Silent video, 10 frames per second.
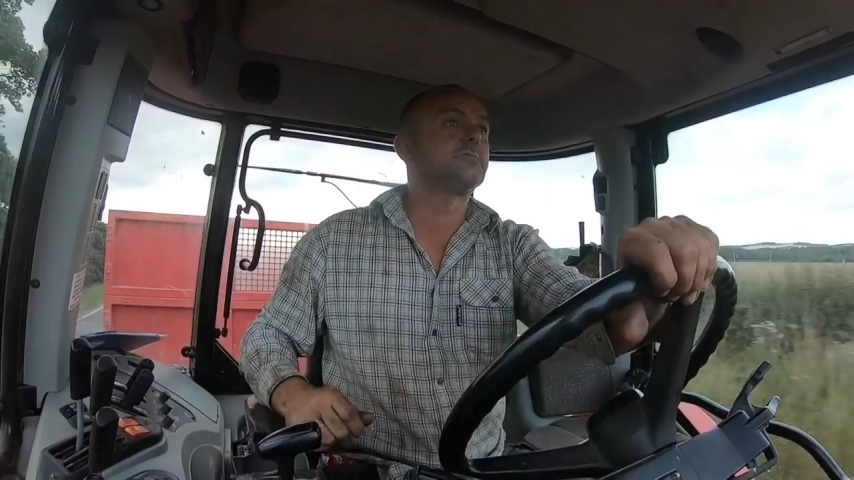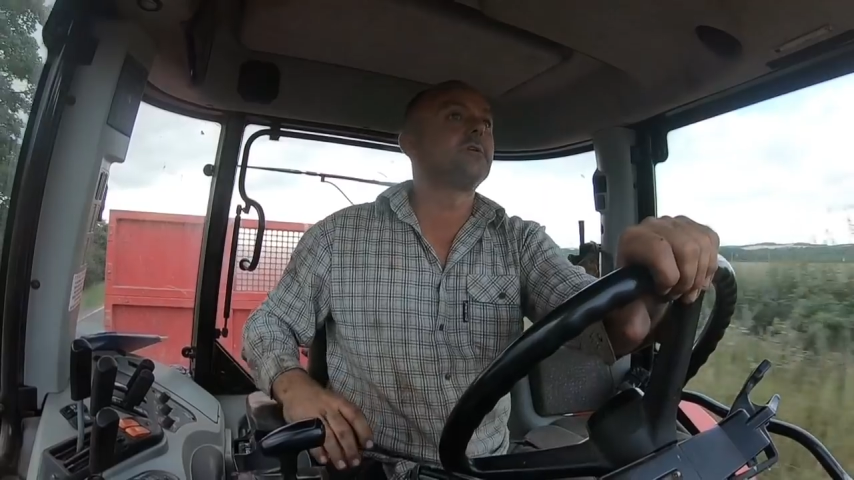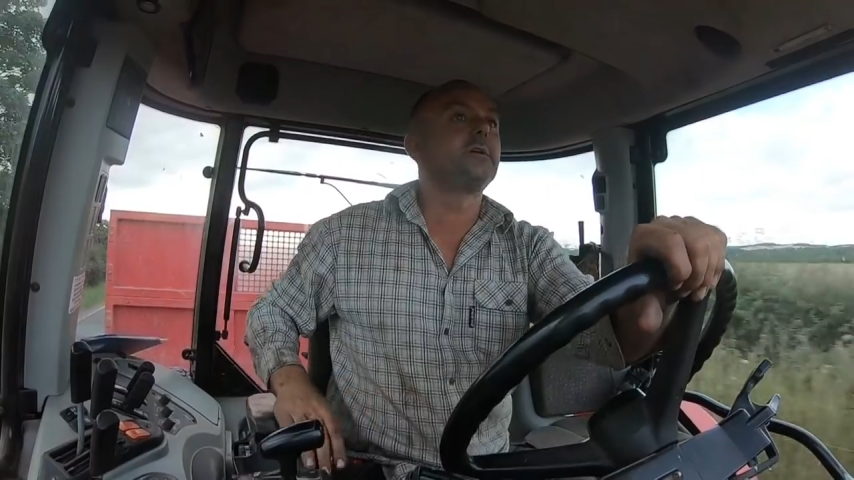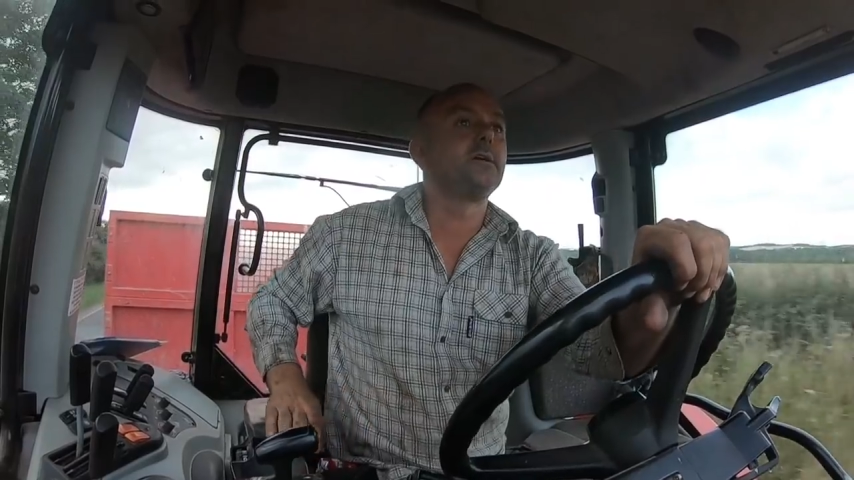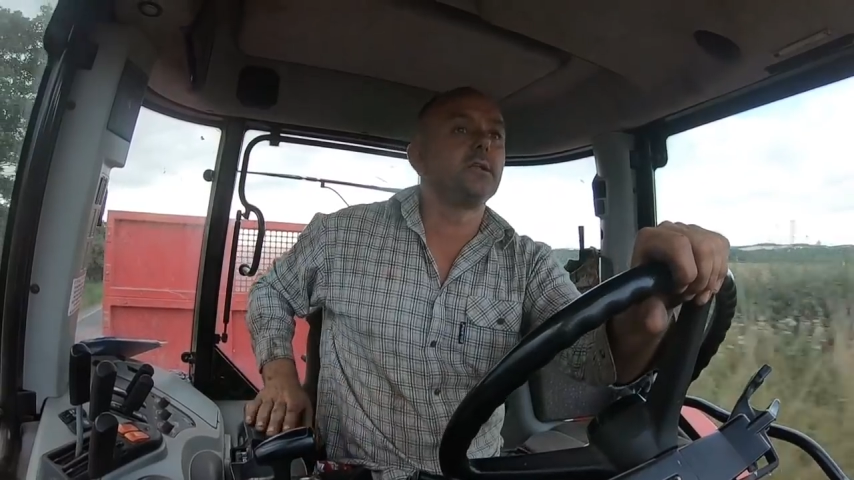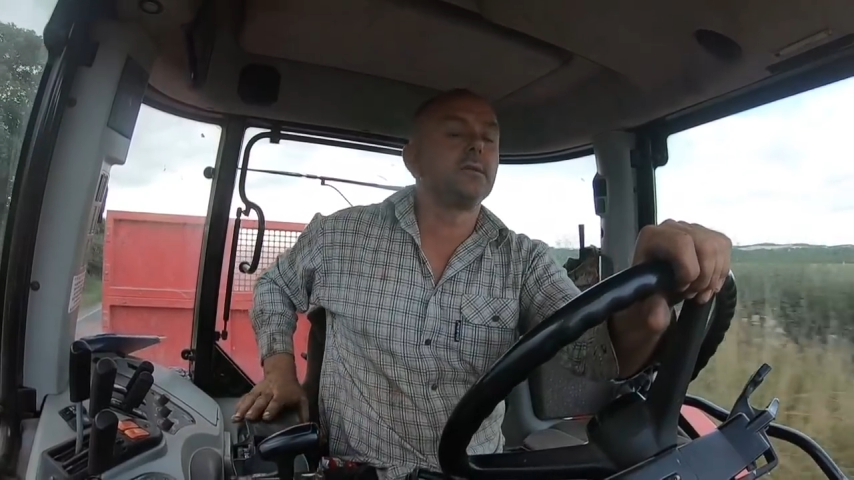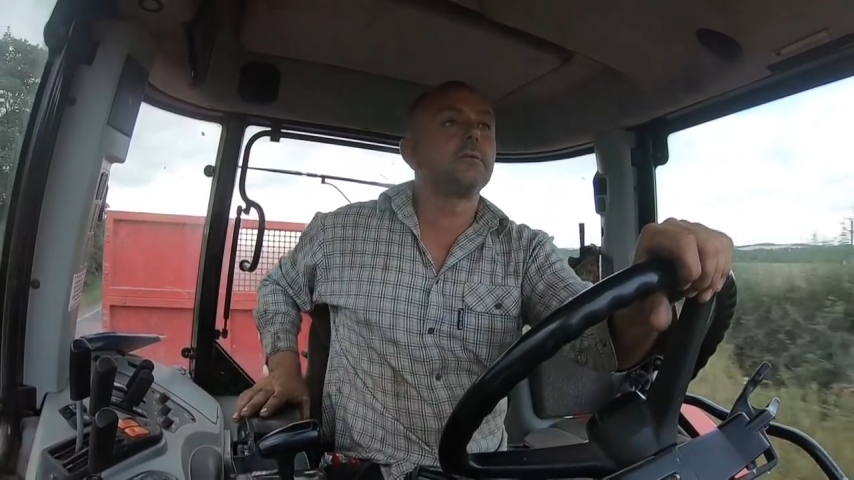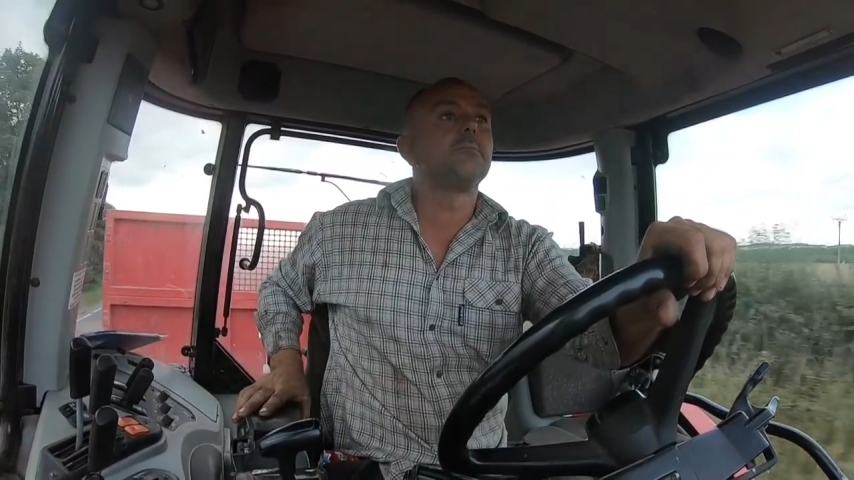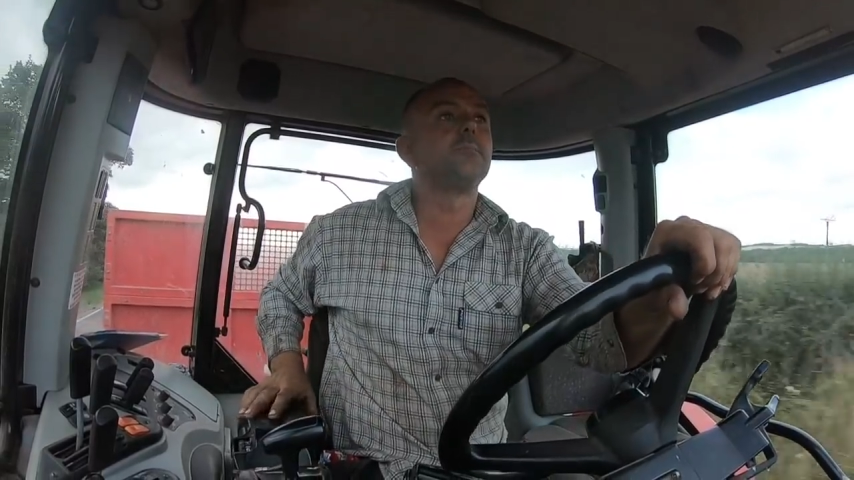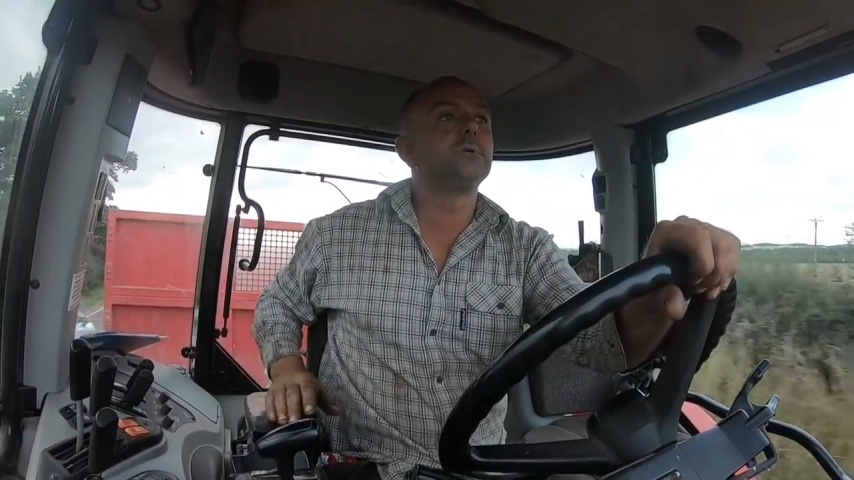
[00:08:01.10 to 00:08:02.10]
of rain earlier
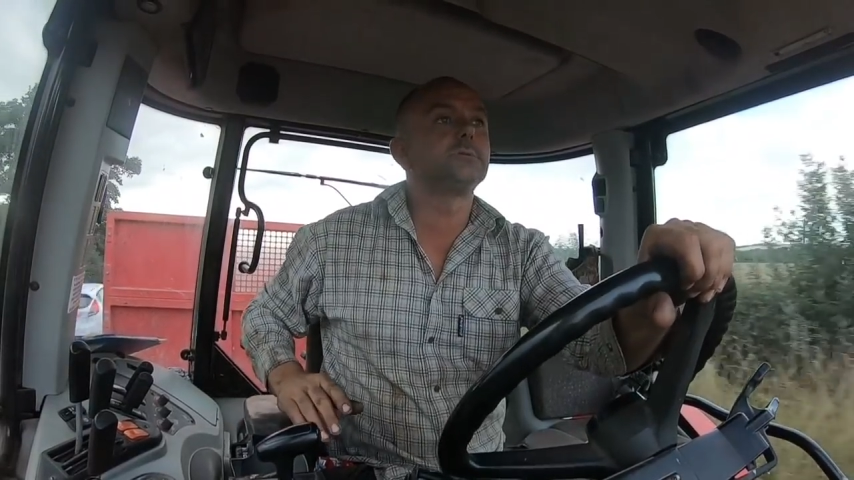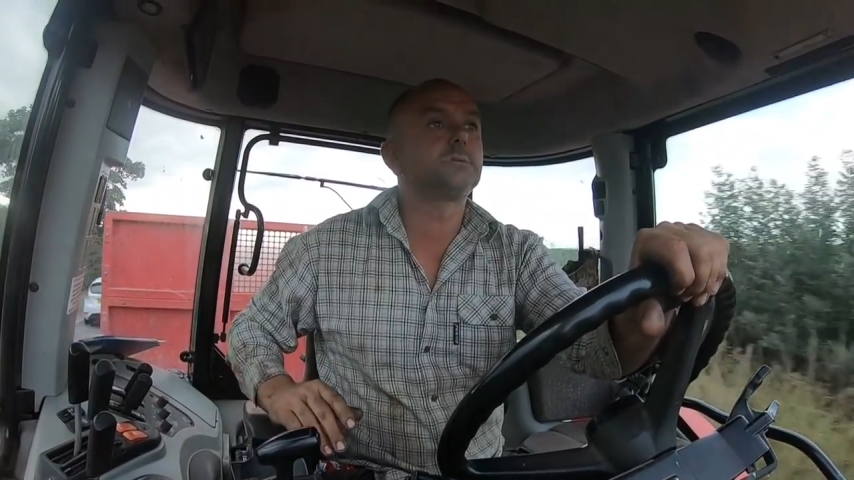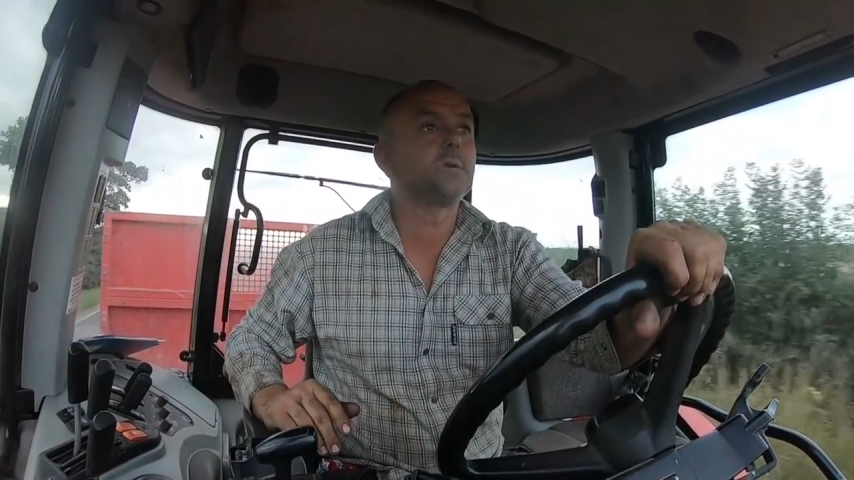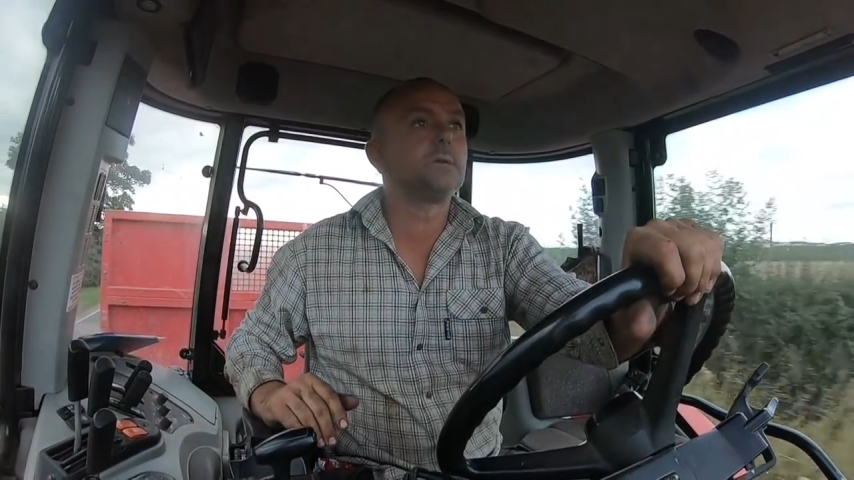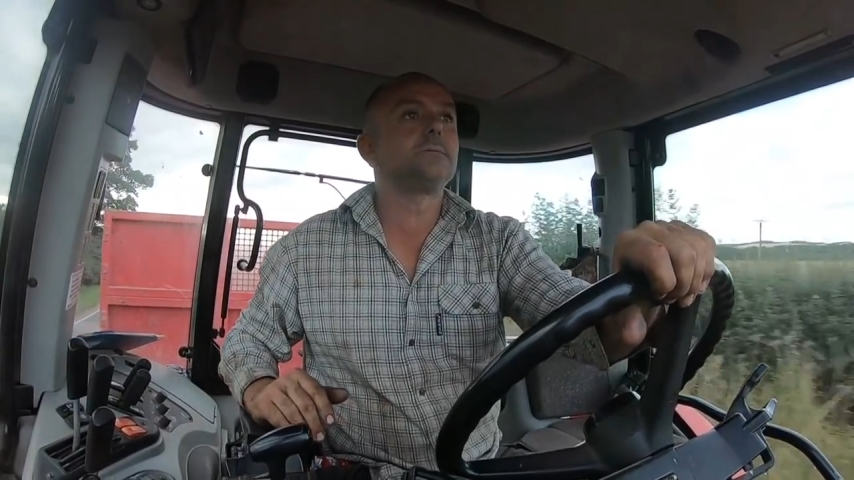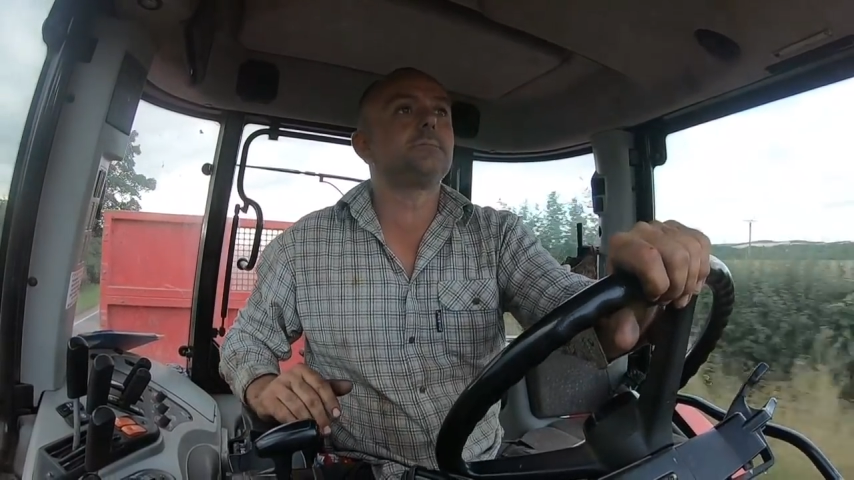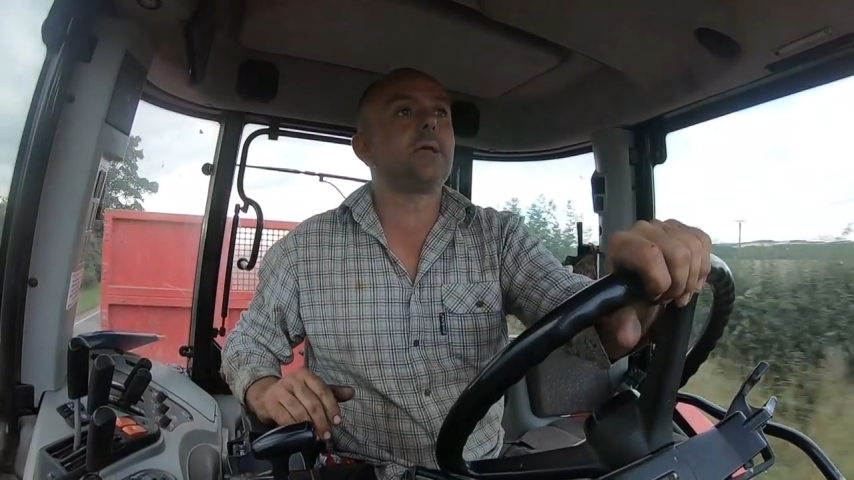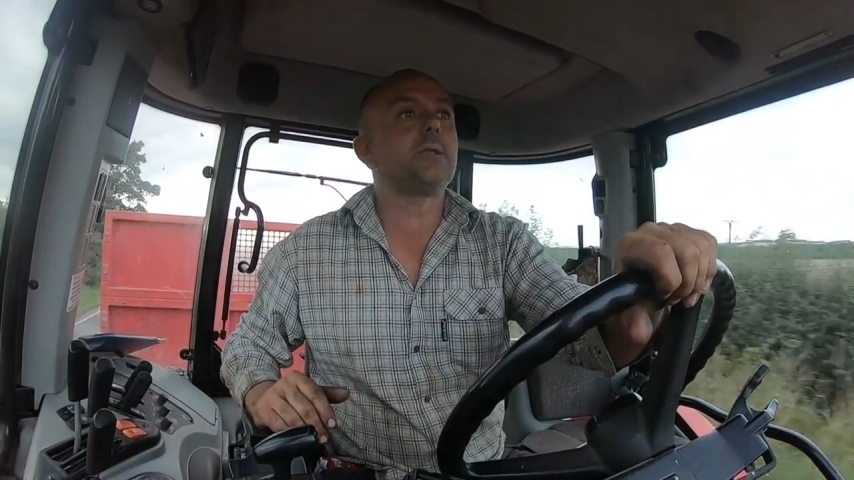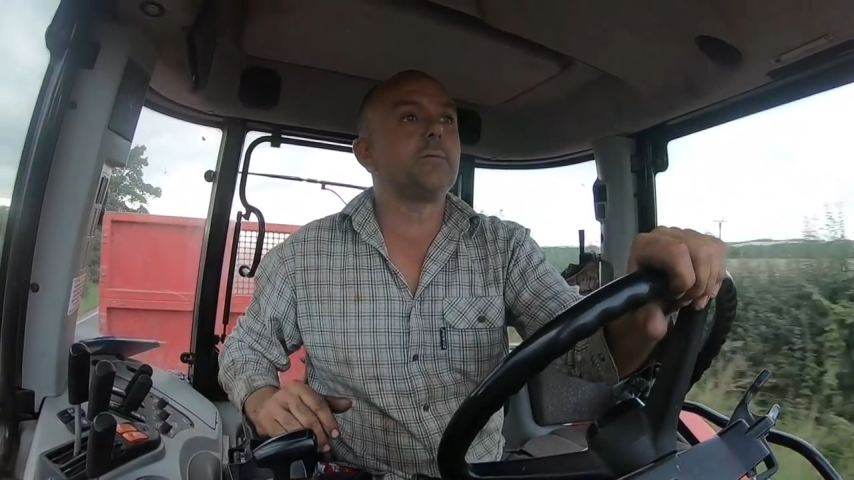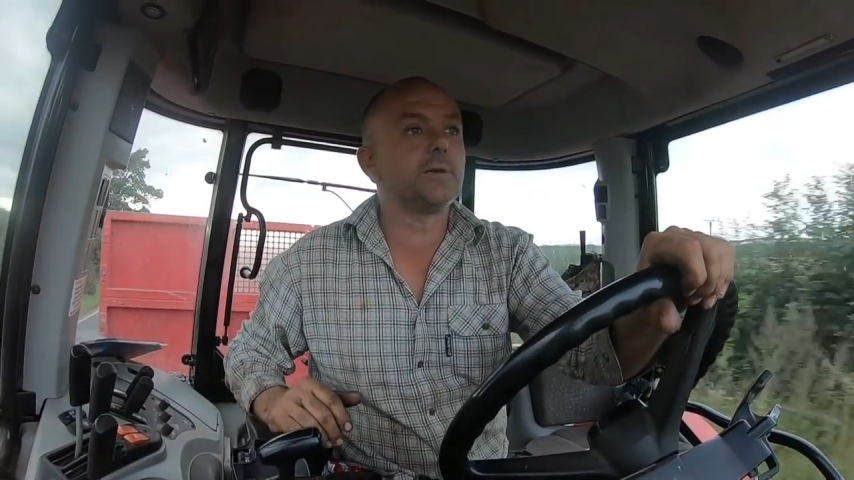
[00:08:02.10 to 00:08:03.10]
on, but
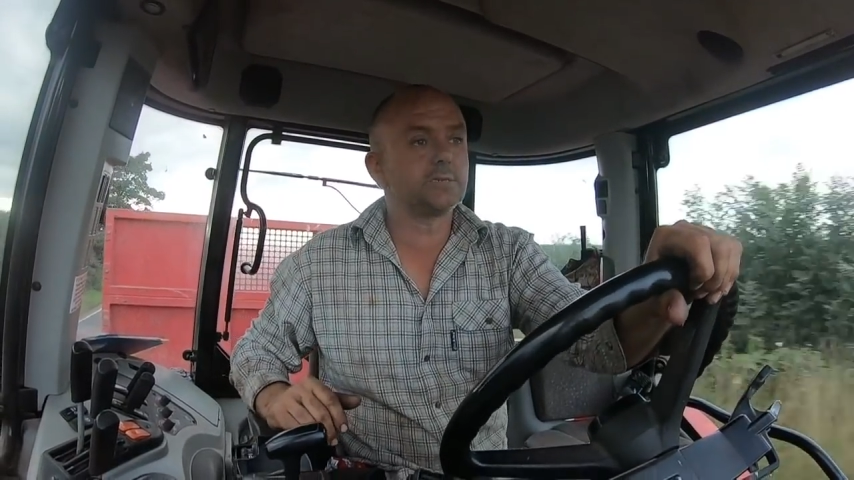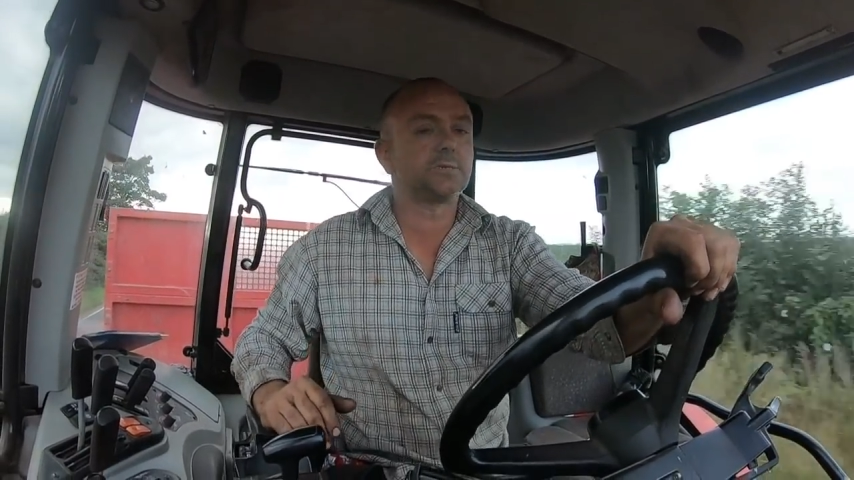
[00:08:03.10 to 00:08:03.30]
anyway,